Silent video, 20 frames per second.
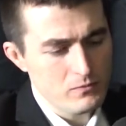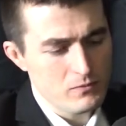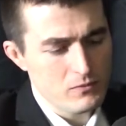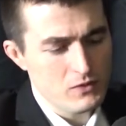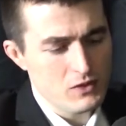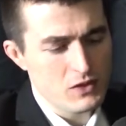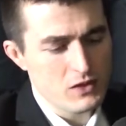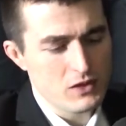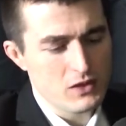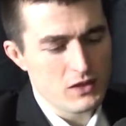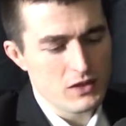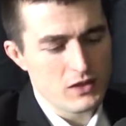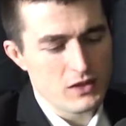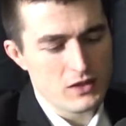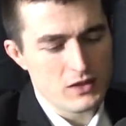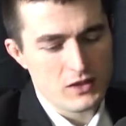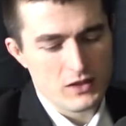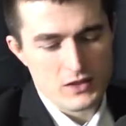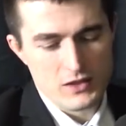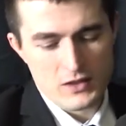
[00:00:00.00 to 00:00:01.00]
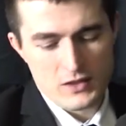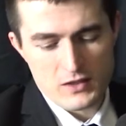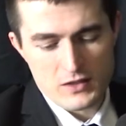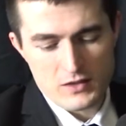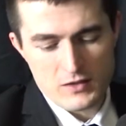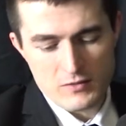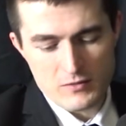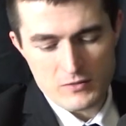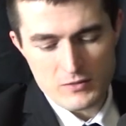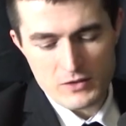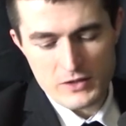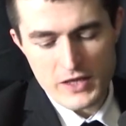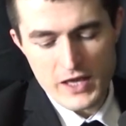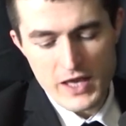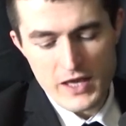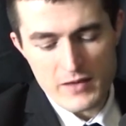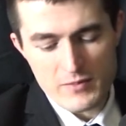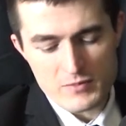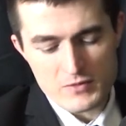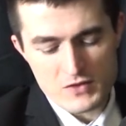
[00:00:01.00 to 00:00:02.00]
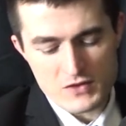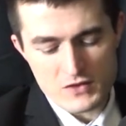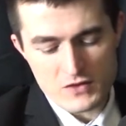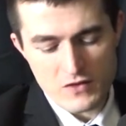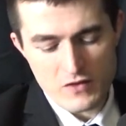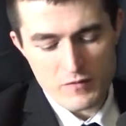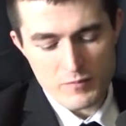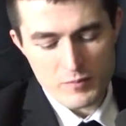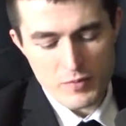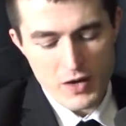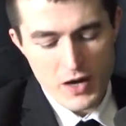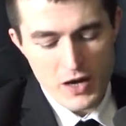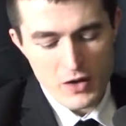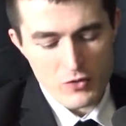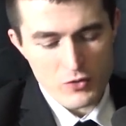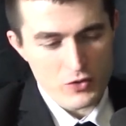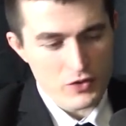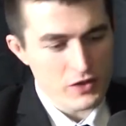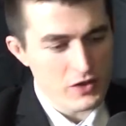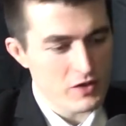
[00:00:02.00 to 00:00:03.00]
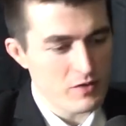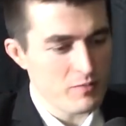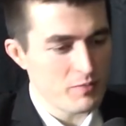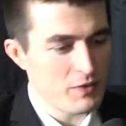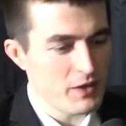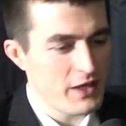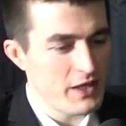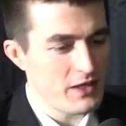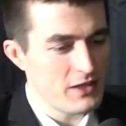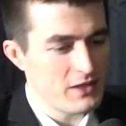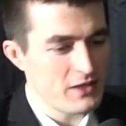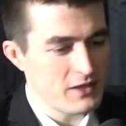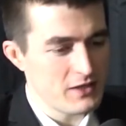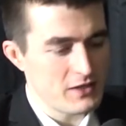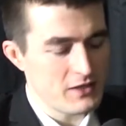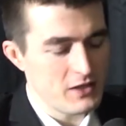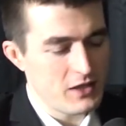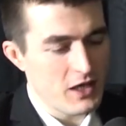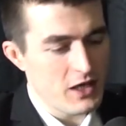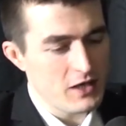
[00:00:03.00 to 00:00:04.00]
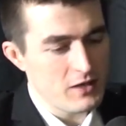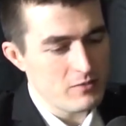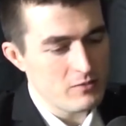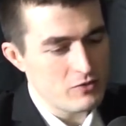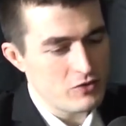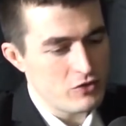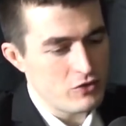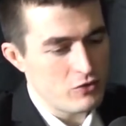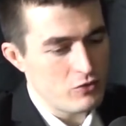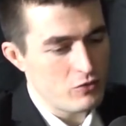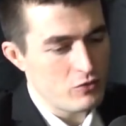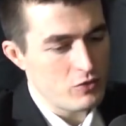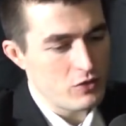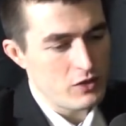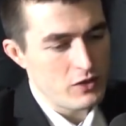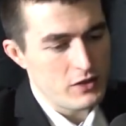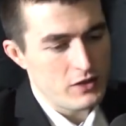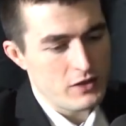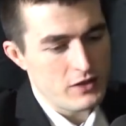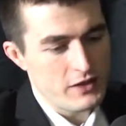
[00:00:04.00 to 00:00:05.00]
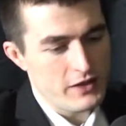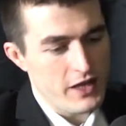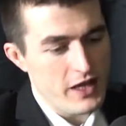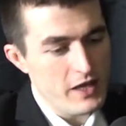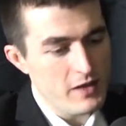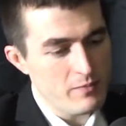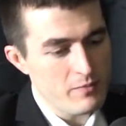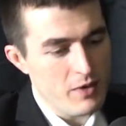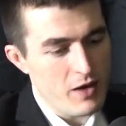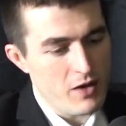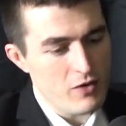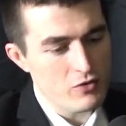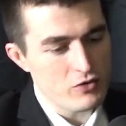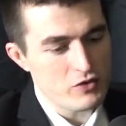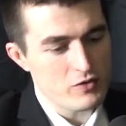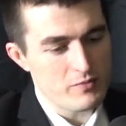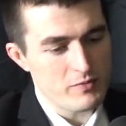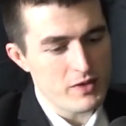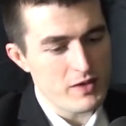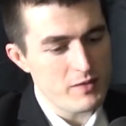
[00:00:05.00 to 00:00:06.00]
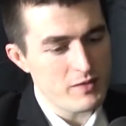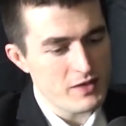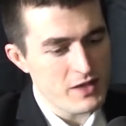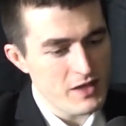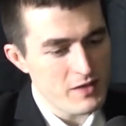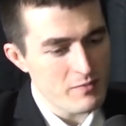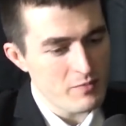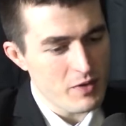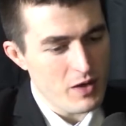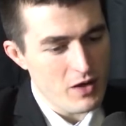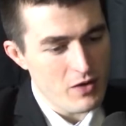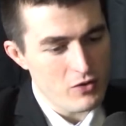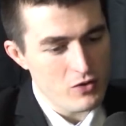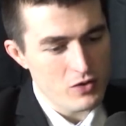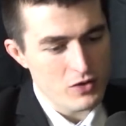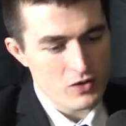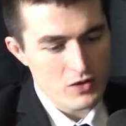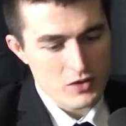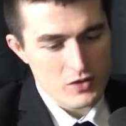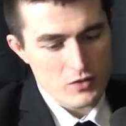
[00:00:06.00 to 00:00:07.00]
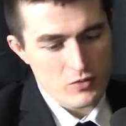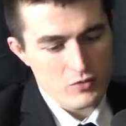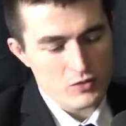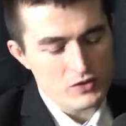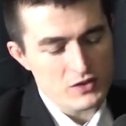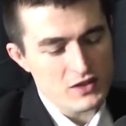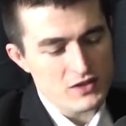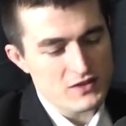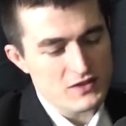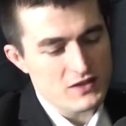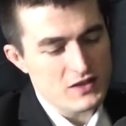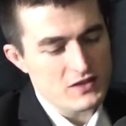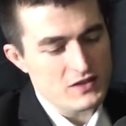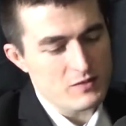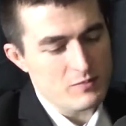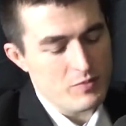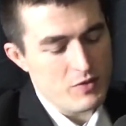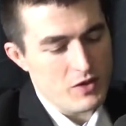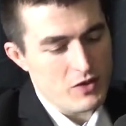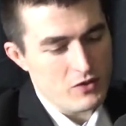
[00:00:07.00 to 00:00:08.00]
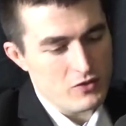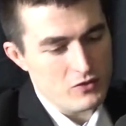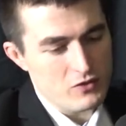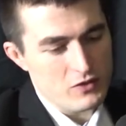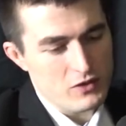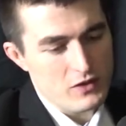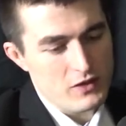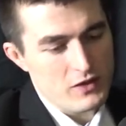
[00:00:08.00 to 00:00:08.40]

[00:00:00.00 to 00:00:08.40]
the games of power that are played that got him to gain power, to maintain power, what that says about